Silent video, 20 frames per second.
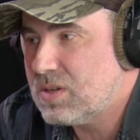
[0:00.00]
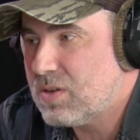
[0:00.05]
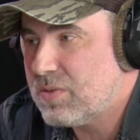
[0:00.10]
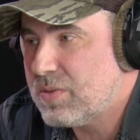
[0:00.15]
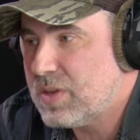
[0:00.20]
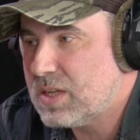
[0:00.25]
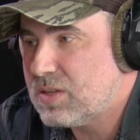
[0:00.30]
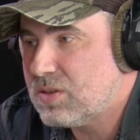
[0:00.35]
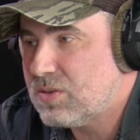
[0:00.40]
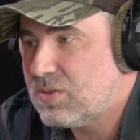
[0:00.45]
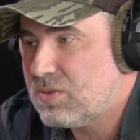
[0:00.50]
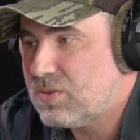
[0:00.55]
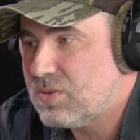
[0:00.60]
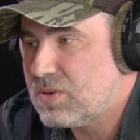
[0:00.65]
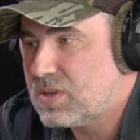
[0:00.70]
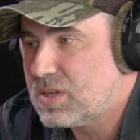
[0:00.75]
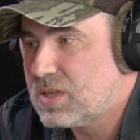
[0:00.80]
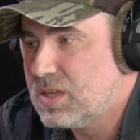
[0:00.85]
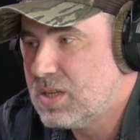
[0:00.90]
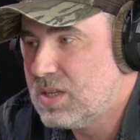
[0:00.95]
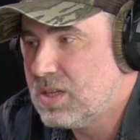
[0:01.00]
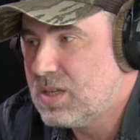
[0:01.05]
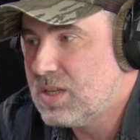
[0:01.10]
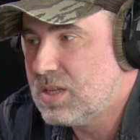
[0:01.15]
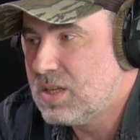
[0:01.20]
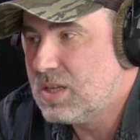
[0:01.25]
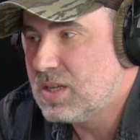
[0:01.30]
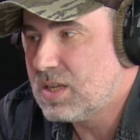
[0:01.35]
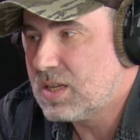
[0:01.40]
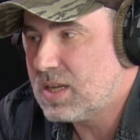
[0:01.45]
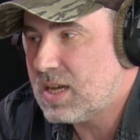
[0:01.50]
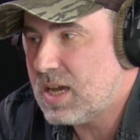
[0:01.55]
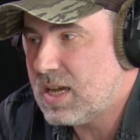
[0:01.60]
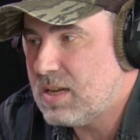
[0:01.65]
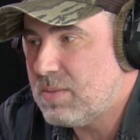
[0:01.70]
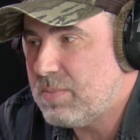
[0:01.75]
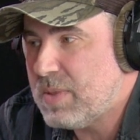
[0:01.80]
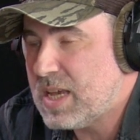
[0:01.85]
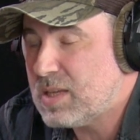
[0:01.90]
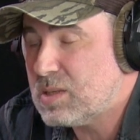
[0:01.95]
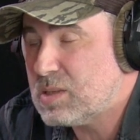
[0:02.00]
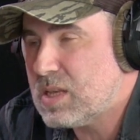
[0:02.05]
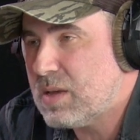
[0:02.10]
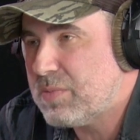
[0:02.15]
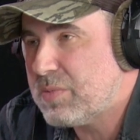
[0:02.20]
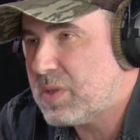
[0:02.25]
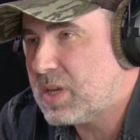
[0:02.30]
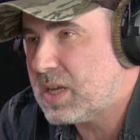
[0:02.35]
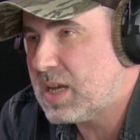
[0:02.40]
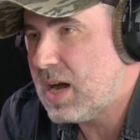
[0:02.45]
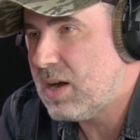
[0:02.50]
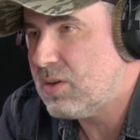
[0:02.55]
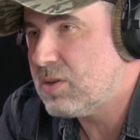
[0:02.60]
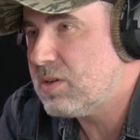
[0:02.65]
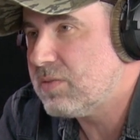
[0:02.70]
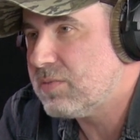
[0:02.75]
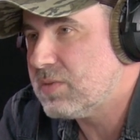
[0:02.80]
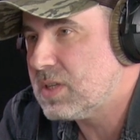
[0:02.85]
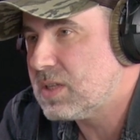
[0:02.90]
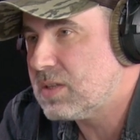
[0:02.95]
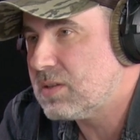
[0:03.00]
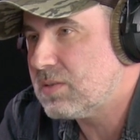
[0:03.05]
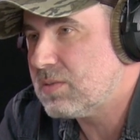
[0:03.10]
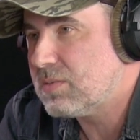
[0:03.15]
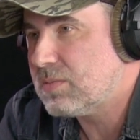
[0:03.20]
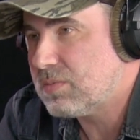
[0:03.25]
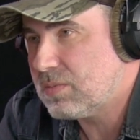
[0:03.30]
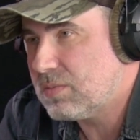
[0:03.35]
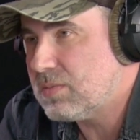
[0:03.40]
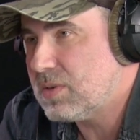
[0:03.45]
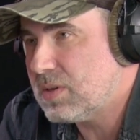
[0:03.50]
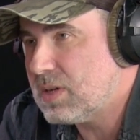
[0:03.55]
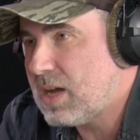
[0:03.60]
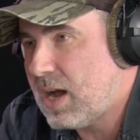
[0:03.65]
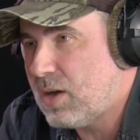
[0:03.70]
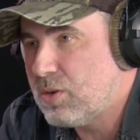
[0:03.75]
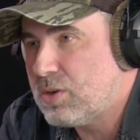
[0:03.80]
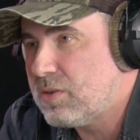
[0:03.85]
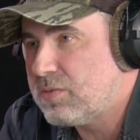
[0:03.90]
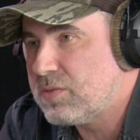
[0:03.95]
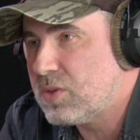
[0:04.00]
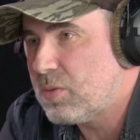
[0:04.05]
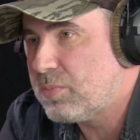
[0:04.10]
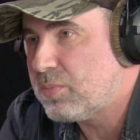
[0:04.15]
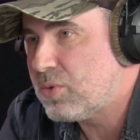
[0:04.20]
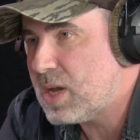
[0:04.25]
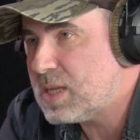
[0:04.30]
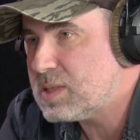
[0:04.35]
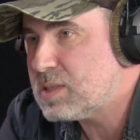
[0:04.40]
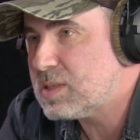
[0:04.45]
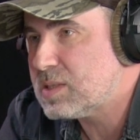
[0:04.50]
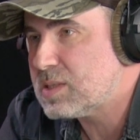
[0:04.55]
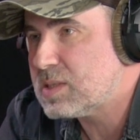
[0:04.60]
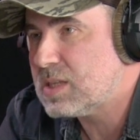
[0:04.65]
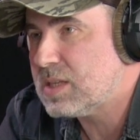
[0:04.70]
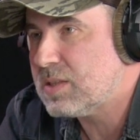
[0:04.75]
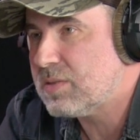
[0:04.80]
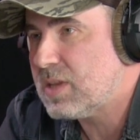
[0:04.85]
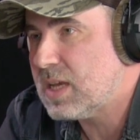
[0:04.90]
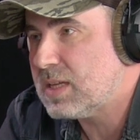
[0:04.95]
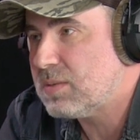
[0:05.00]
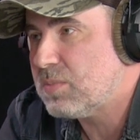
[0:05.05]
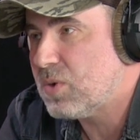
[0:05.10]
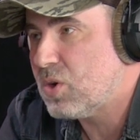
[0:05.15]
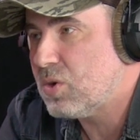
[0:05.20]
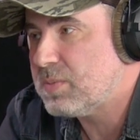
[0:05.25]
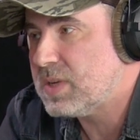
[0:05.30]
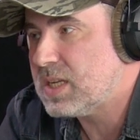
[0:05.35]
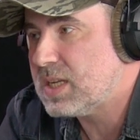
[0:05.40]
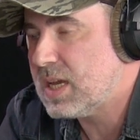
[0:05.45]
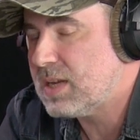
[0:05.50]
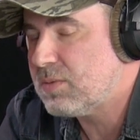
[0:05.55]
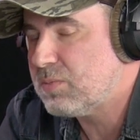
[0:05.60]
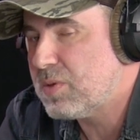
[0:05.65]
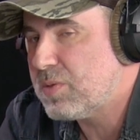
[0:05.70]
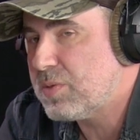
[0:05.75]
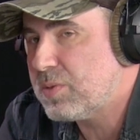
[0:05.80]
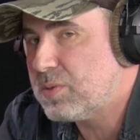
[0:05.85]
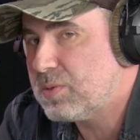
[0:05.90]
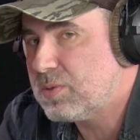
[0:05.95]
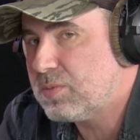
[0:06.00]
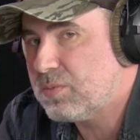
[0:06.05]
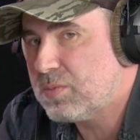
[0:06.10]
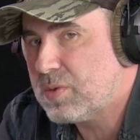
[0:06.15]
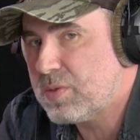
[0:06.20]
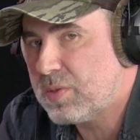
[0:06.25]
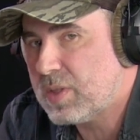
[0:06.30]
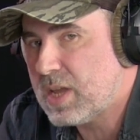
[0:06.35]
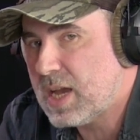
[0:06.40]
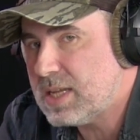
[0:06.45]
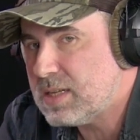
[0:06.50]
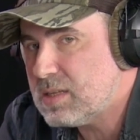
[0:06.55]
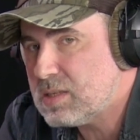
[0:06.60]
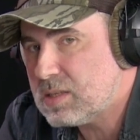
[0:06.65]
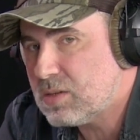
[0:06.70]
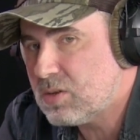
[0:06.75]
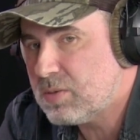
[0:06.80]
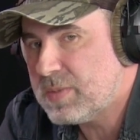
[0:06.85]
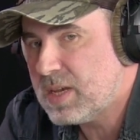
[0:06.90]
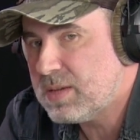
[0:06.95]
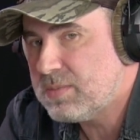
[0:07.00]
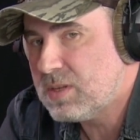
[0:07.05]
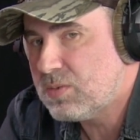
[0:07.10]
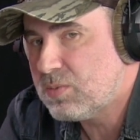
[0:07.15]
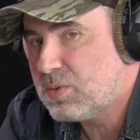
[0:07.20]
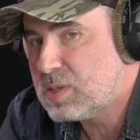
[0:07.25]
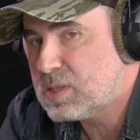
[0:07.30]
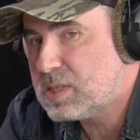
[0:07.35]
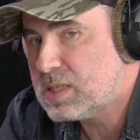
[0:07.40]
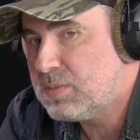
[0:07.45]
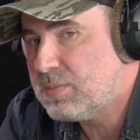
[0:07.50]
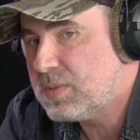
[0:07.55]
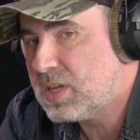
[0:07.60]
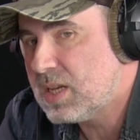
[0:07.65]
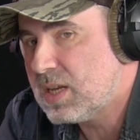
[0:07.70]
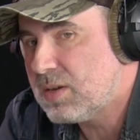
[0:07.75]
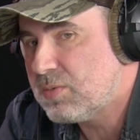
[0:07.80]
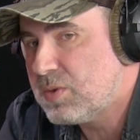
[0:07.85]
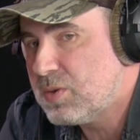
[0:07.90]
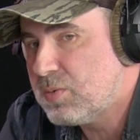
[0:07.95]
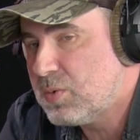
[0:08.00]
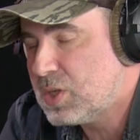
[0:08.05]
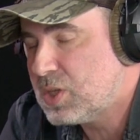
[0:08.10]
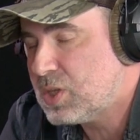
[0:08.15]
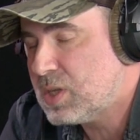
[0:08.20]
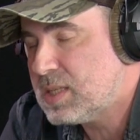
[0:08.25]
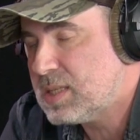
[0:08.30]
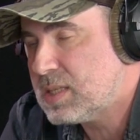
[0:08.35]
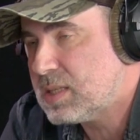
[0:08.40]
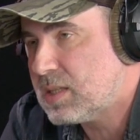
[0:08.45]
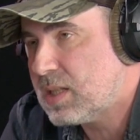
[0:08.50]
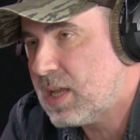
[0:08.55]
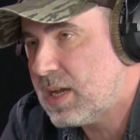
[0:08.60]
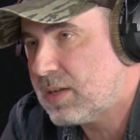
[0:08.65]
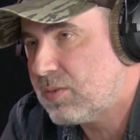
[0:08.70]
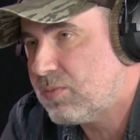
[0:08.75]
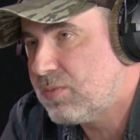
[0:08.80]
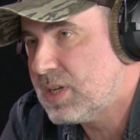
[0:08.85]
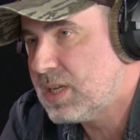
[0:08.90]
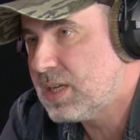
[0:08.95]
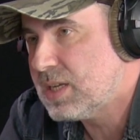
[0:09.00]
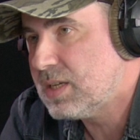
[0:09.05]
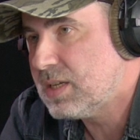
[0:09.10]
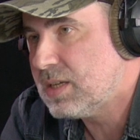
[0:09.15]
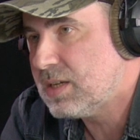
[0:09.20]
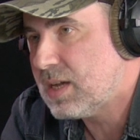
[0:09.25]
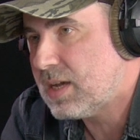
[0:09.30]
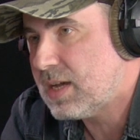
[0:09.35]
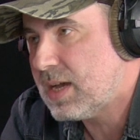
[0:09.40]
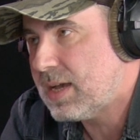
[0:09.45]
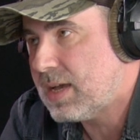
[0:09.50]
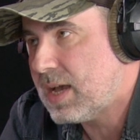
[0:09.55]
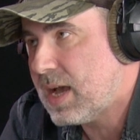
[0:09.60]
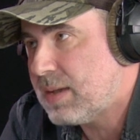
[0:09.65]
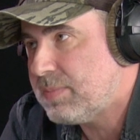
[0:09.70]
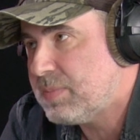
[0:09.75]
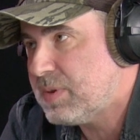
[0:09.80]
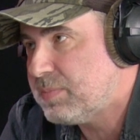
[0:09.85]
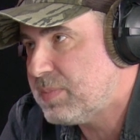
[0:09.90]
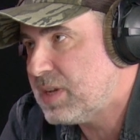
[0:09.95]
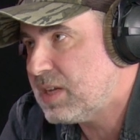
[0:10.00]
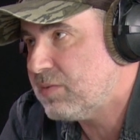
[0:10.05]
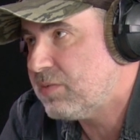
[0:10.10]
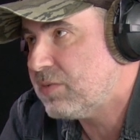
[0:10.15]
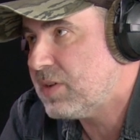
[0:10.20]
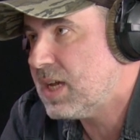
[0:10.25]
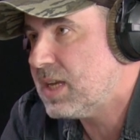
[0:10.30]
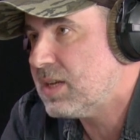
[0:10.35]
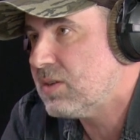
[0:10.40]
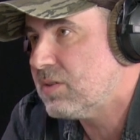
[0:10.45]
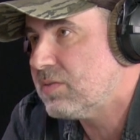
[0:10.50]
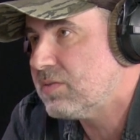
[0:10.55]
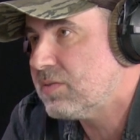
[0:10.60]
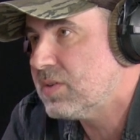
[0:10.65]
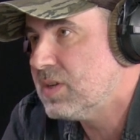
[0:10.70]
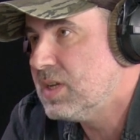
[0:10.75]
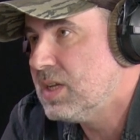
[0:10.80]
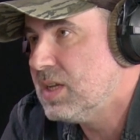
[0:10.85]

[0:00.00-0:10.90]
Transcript: that you kind of make something out of it, out of your presence in that moment. And with Dinosaur, maybe it was similar. We were just like really, I'm a big fan of